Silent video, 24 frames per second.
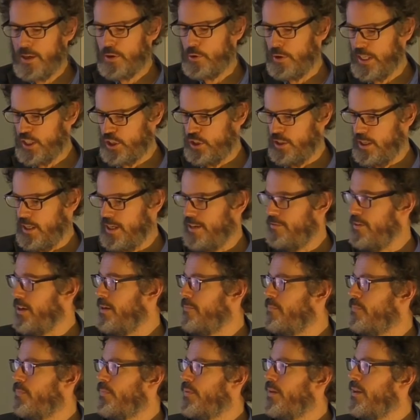aggression level.
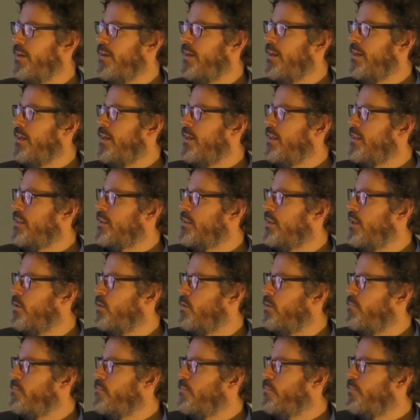
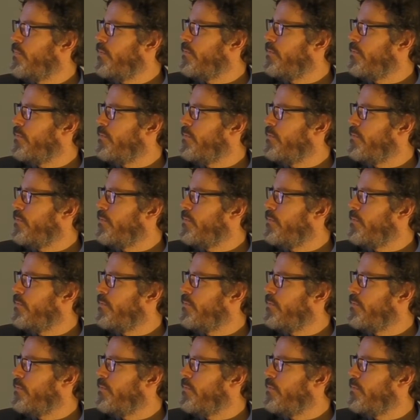So,